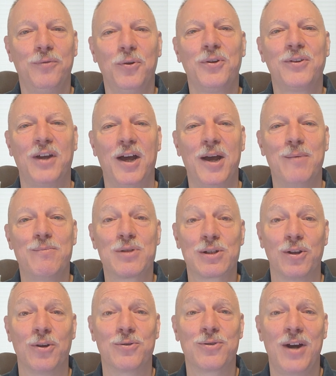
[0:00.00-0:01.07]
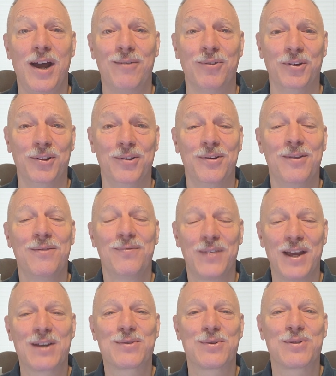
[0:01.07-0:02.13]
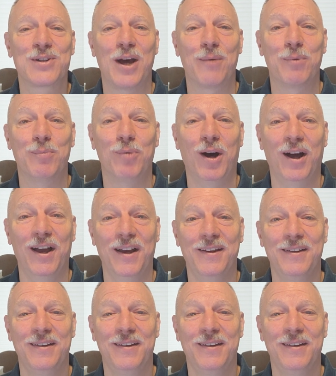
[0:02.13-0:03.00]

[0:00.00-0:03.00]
full-time slow traveler. Thanks for stopping by.